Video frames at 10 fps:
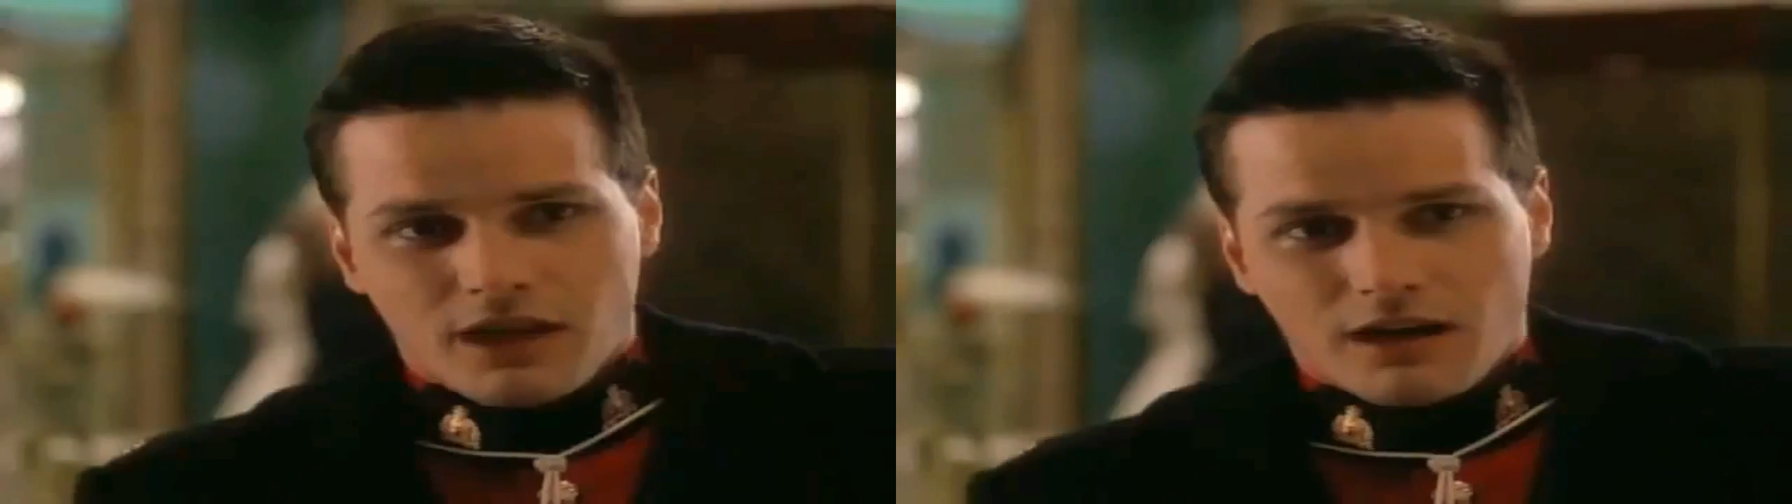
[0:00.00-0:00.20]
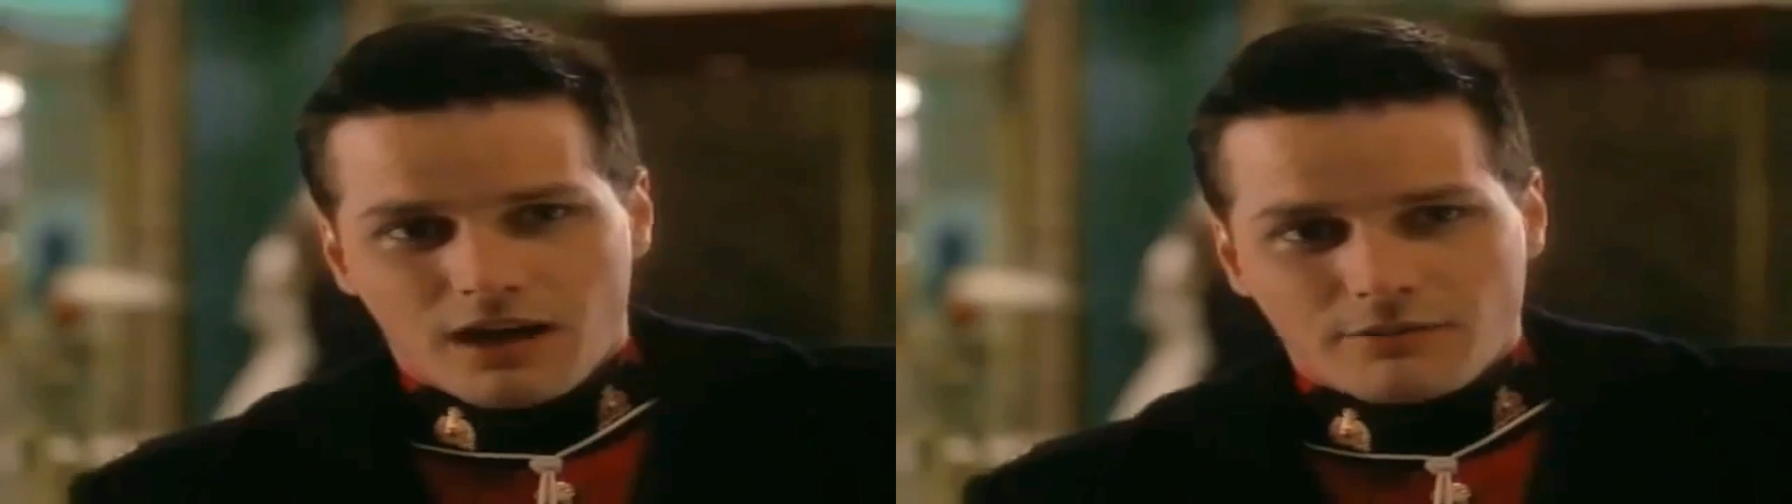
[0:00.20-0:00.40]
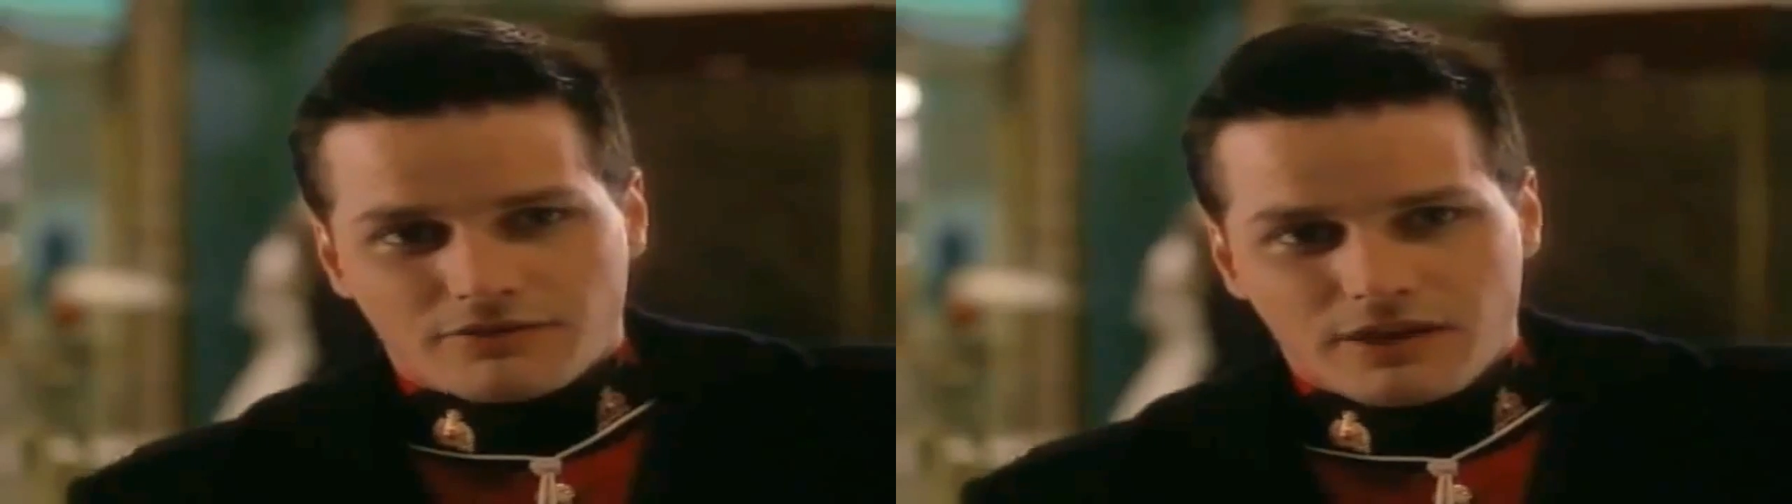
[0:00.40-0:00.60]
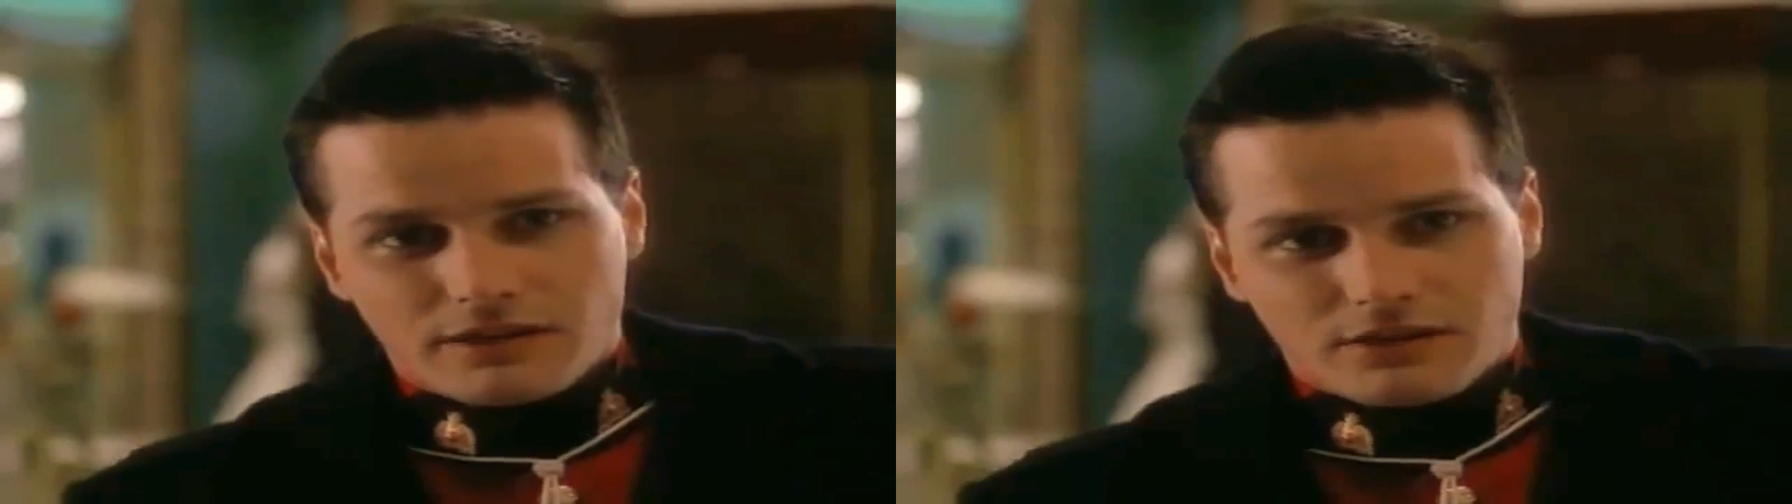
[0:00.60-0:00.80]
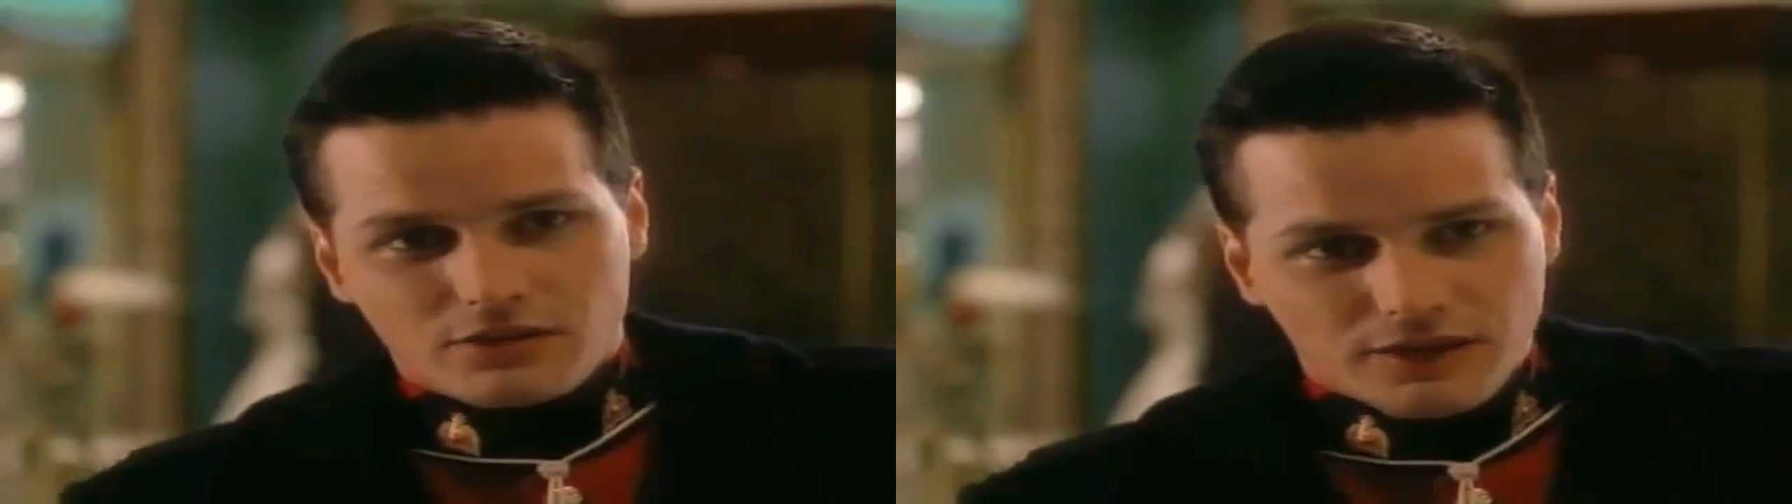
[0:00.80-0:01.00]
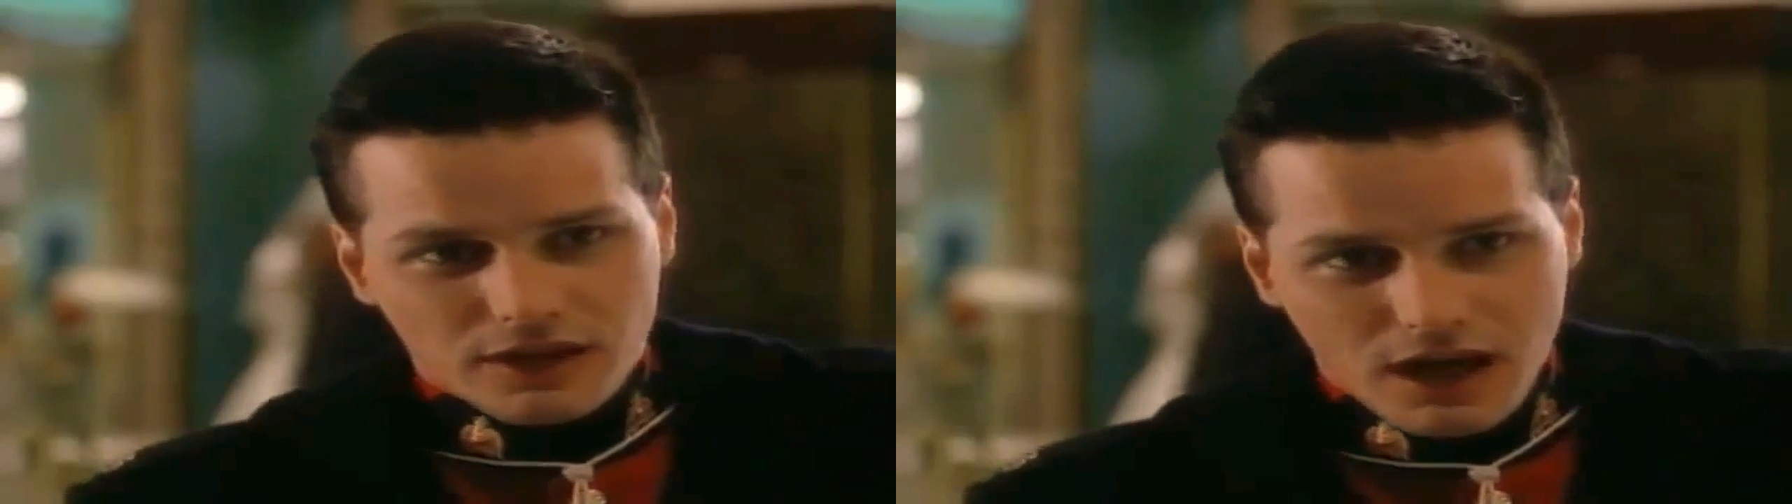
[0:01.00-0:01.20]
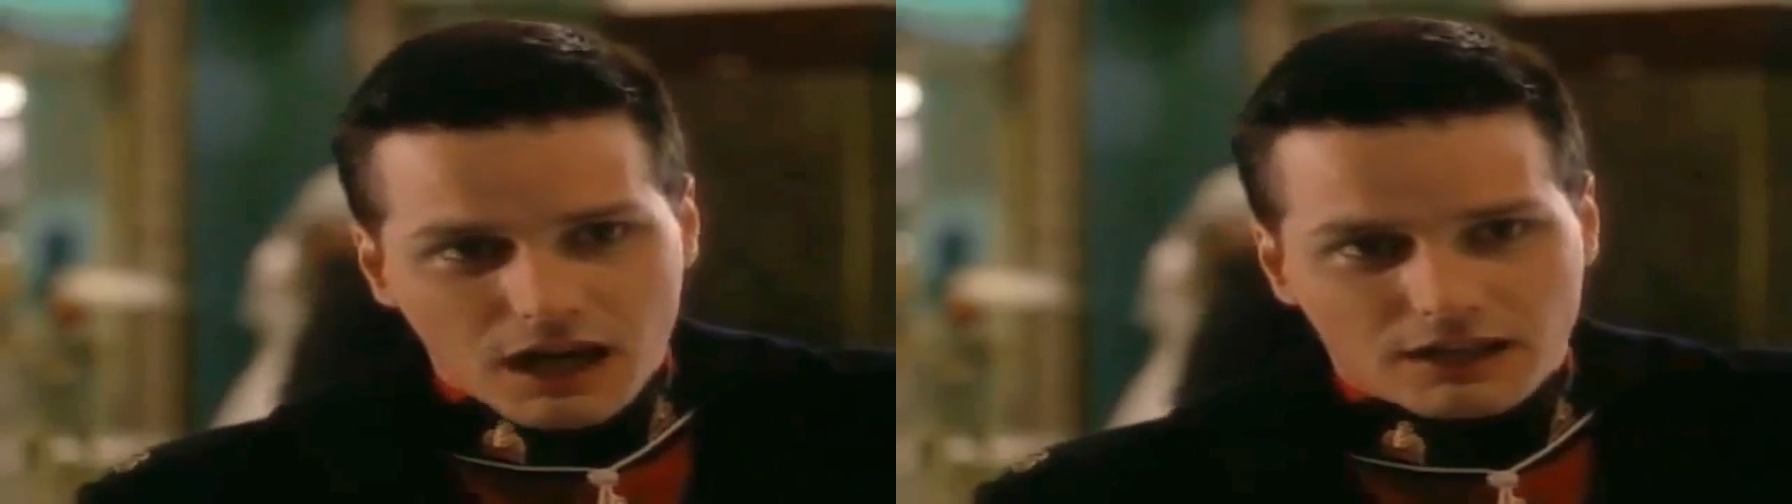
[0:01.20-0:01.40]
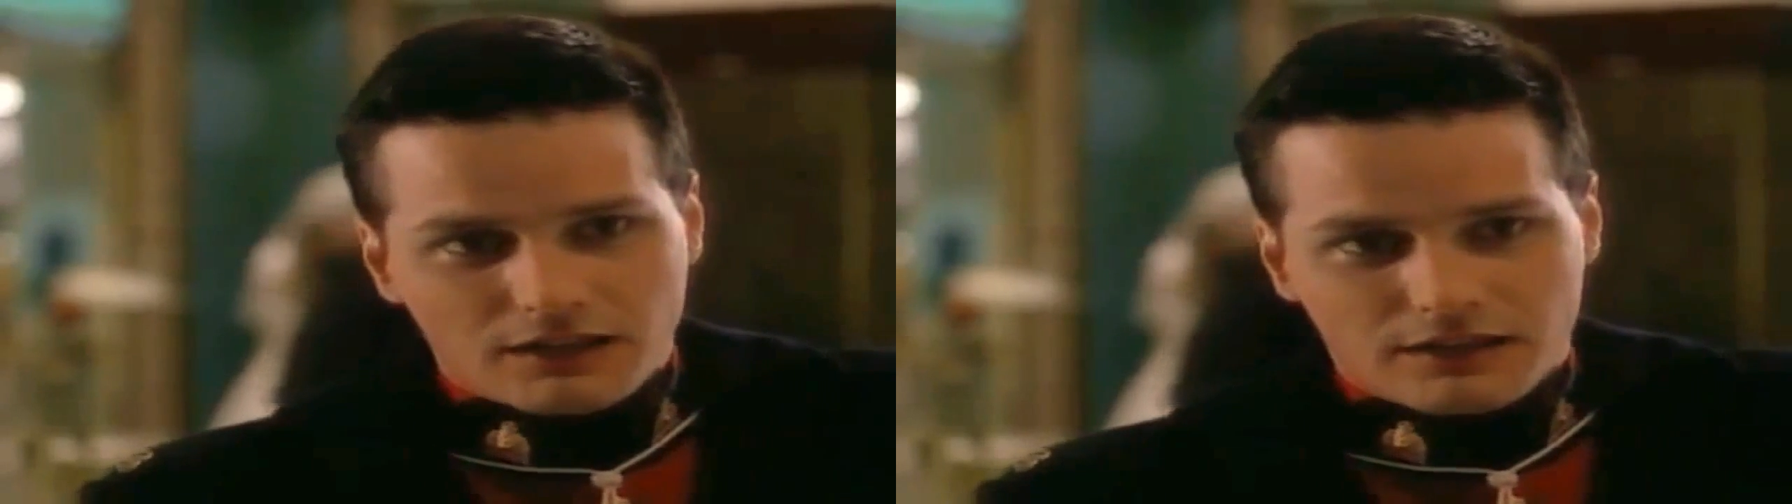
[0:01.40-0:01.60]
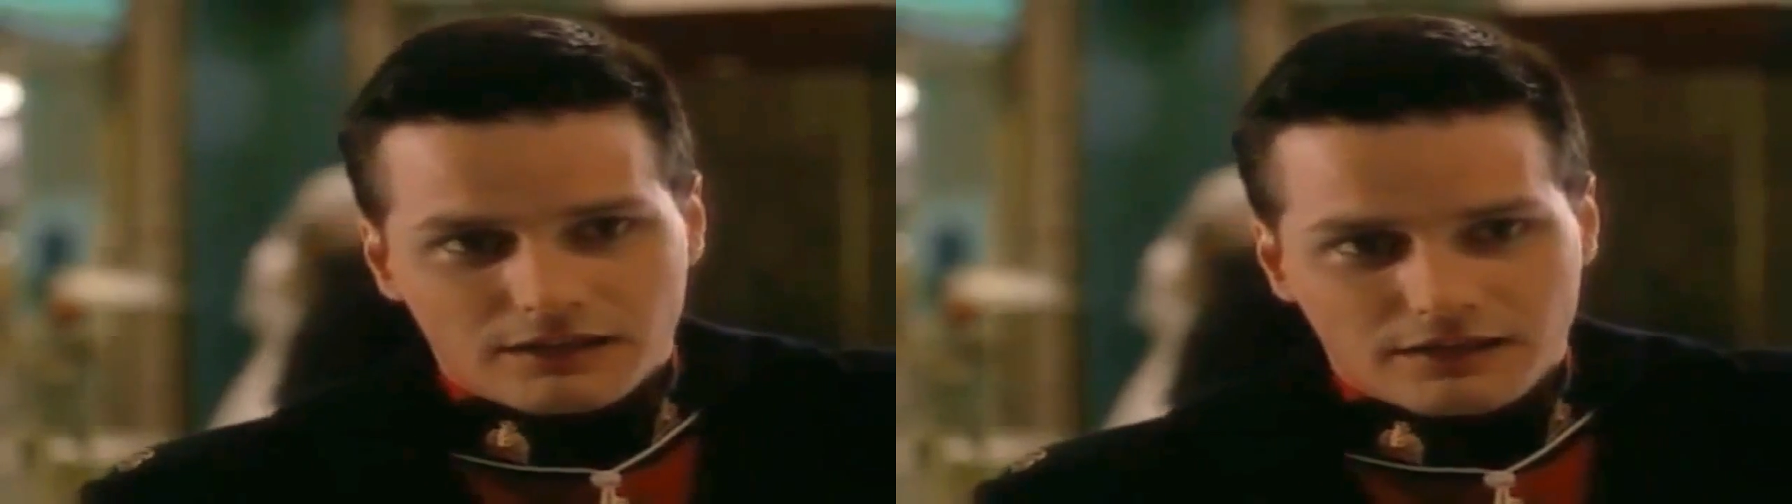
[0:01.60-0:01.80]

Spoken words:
Well, I'm afraid that you forgot